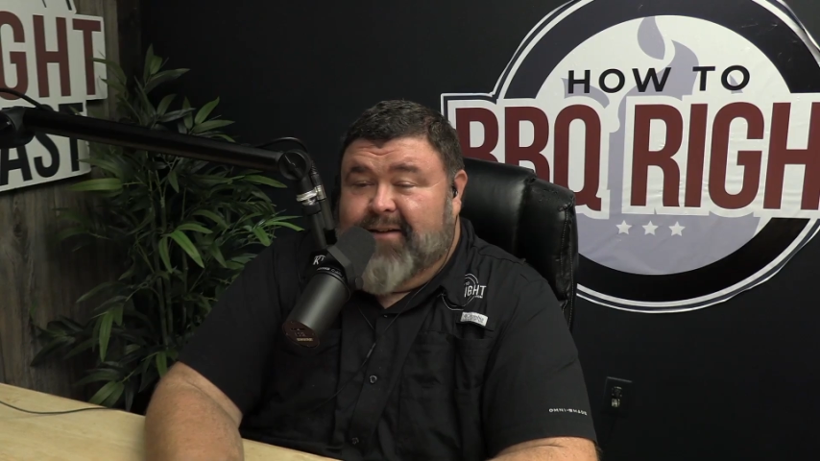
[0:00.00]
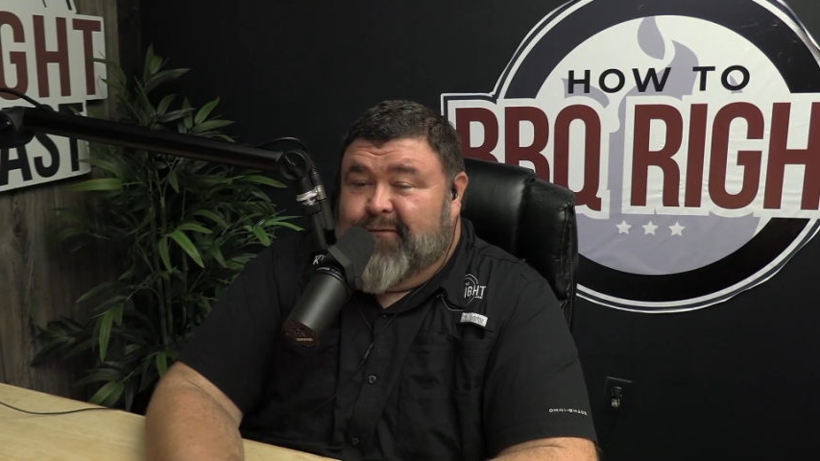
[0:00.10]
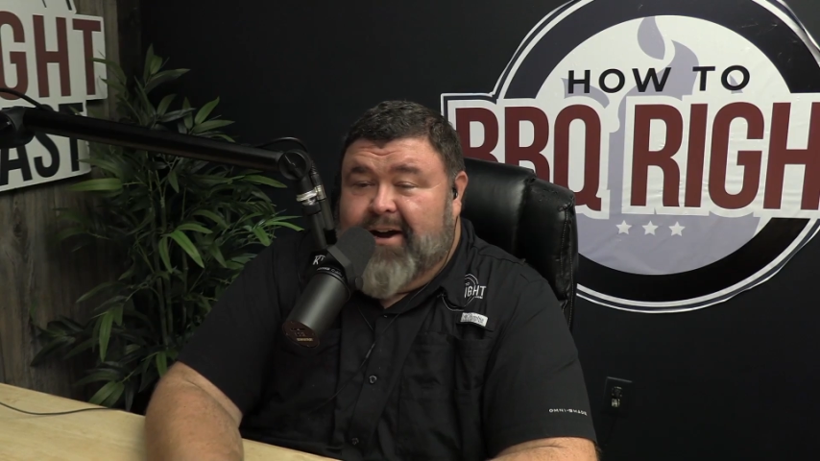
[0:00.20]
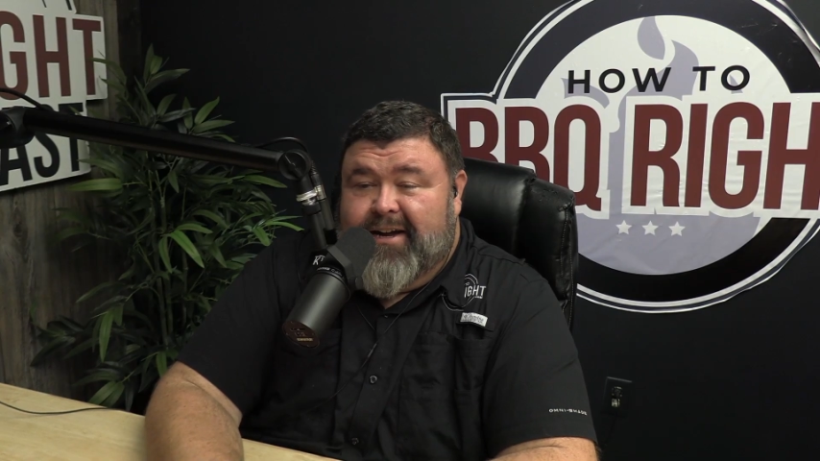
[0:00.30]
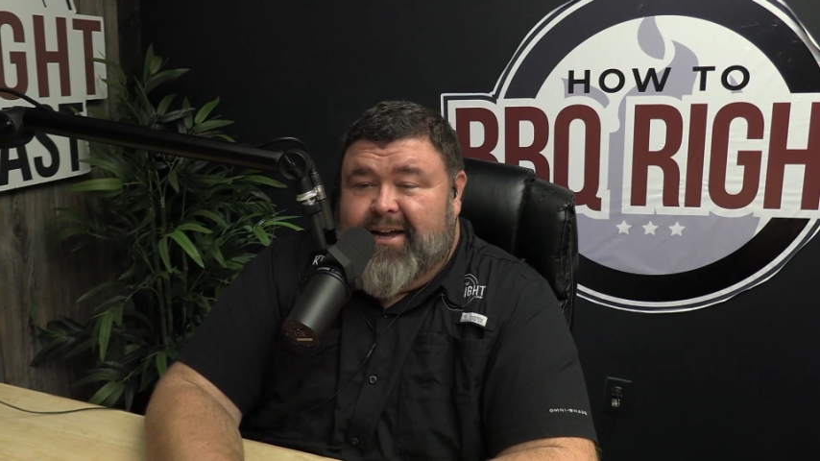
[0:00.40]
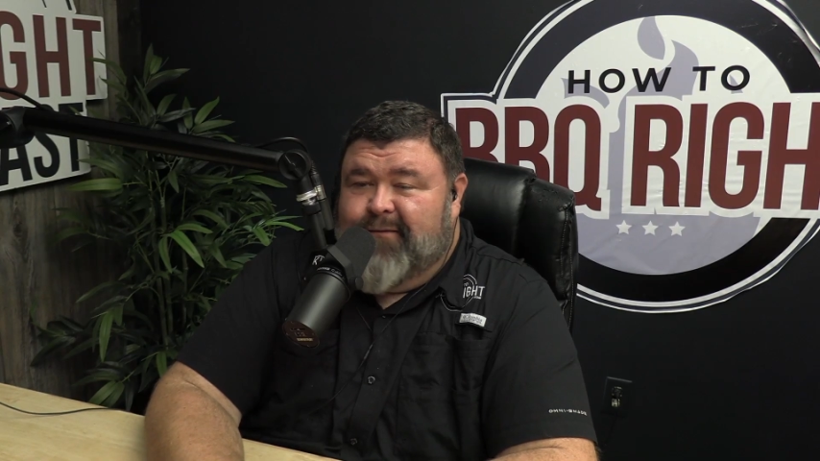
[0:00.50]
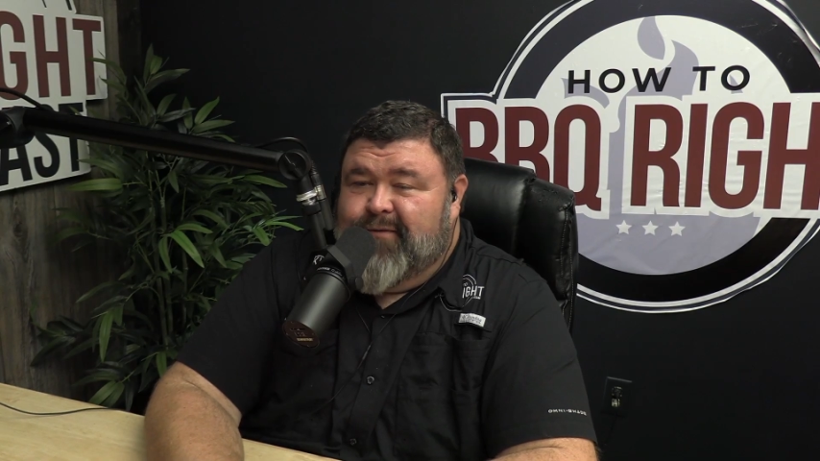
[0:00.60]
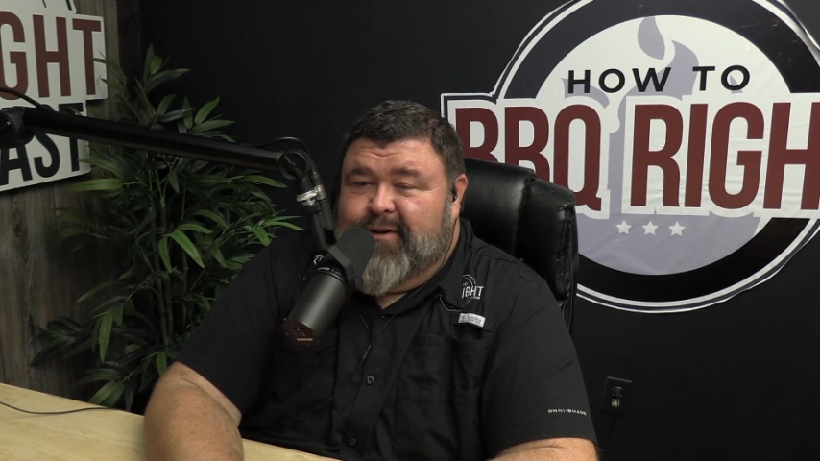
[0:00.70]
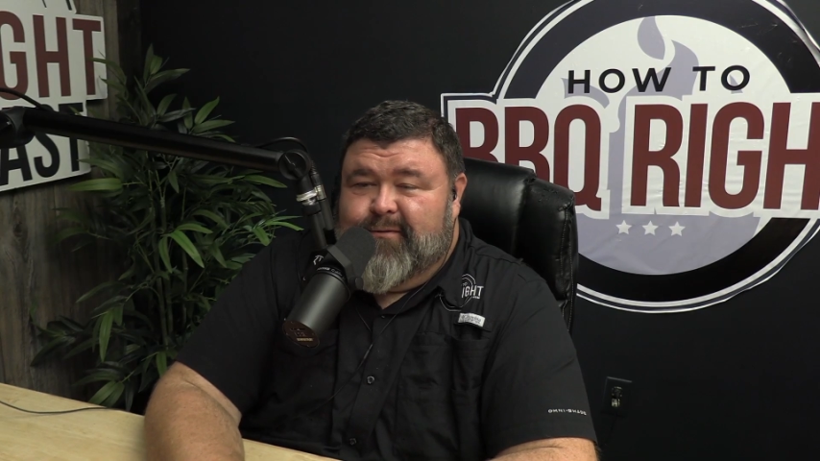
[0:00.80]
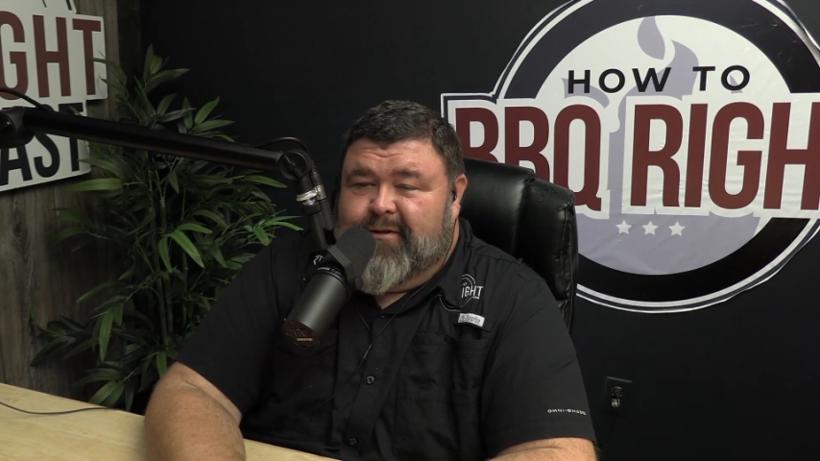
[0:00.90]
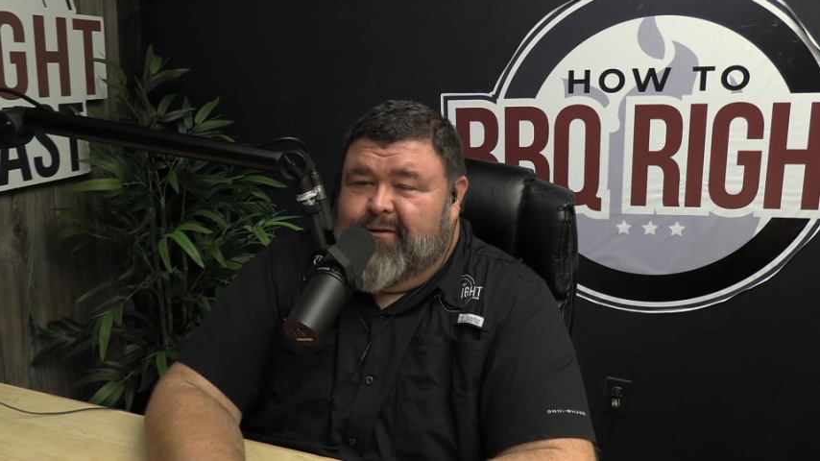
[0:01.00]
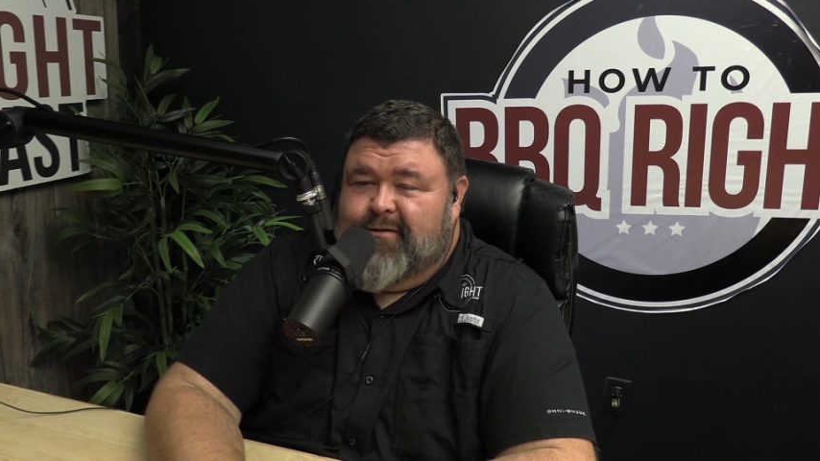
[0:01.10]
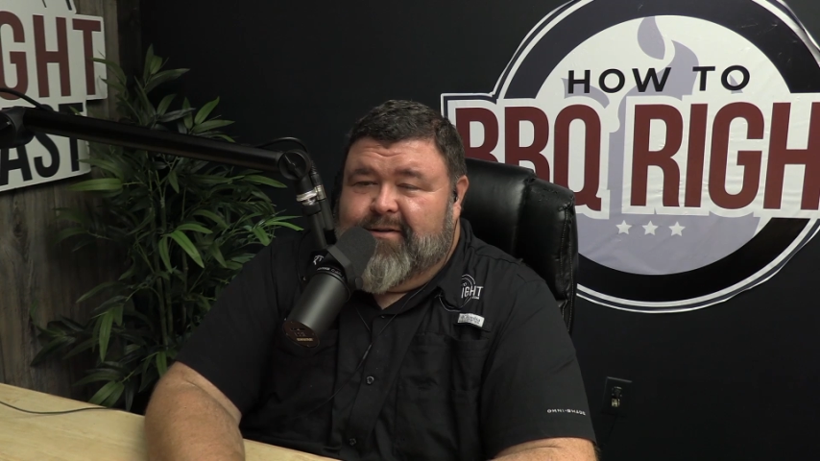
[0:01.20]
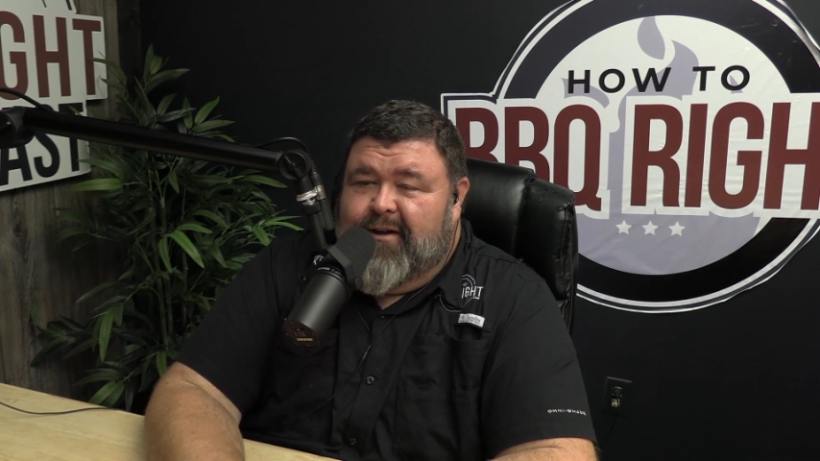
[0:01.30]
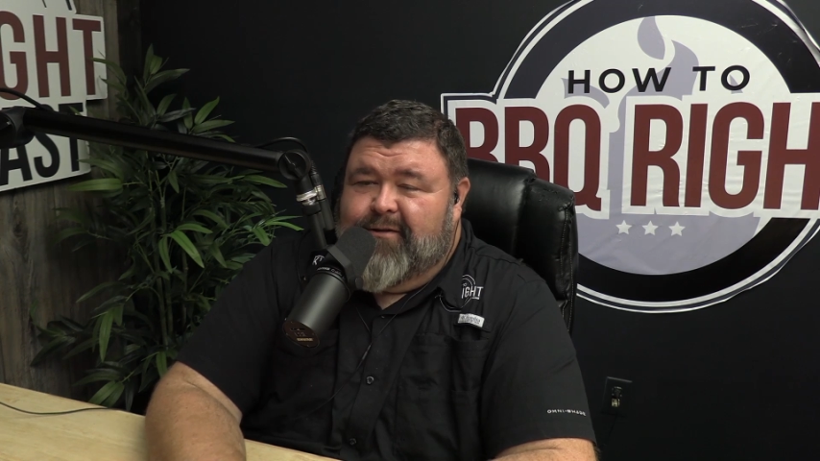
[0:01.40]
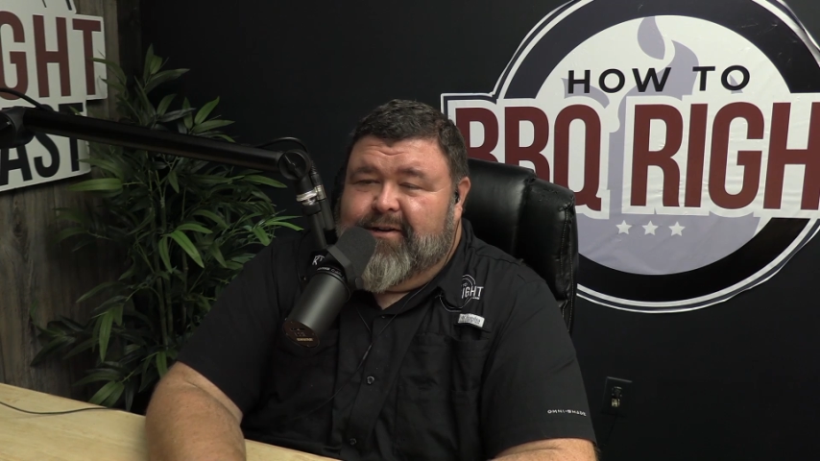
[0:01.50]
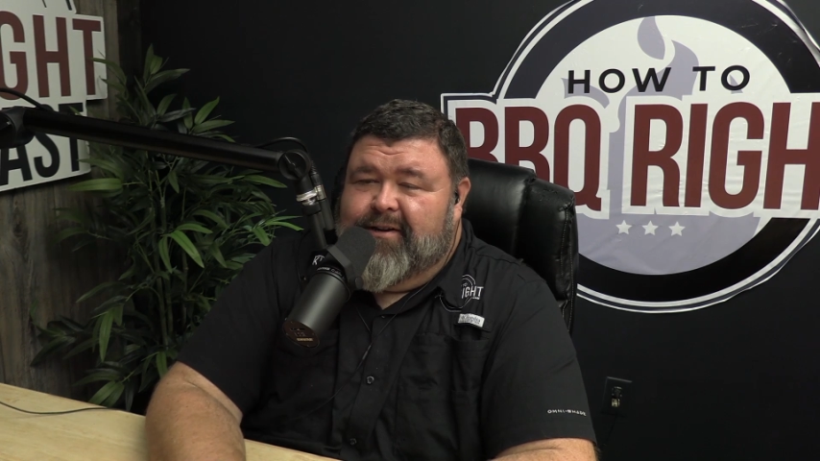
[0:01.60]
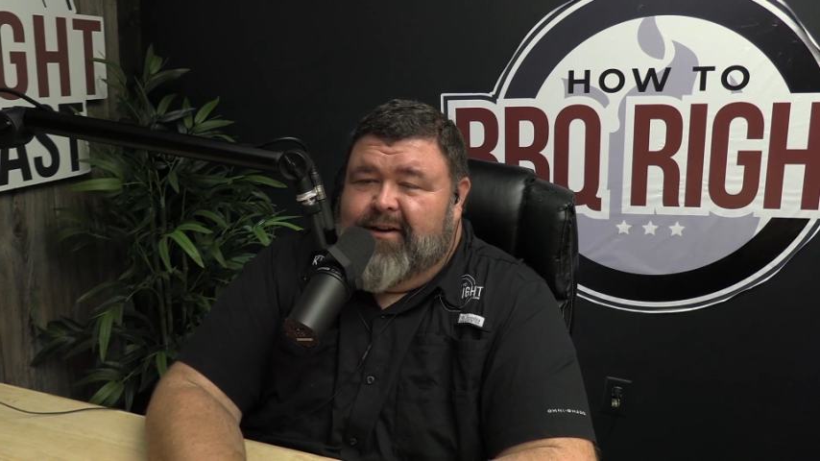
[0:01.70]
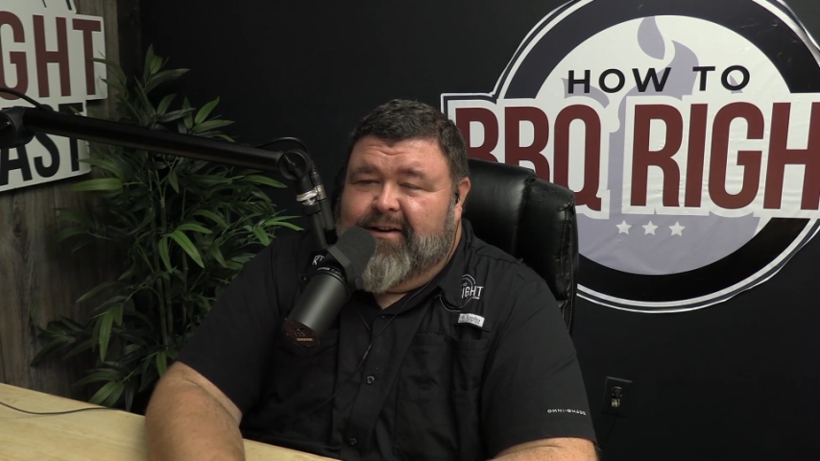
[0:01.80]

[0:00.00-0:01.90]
think fried catfish with those those uh,